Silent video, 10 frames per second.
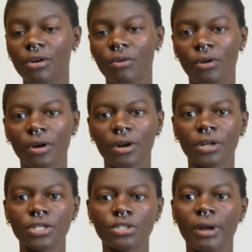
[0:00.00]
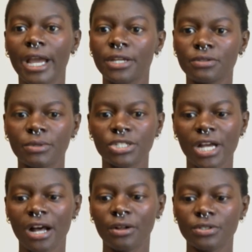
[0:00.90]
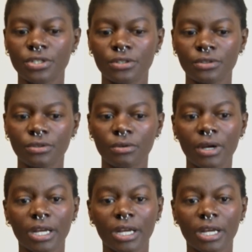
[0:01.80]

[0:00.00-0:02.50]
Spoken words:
or trying to reach out to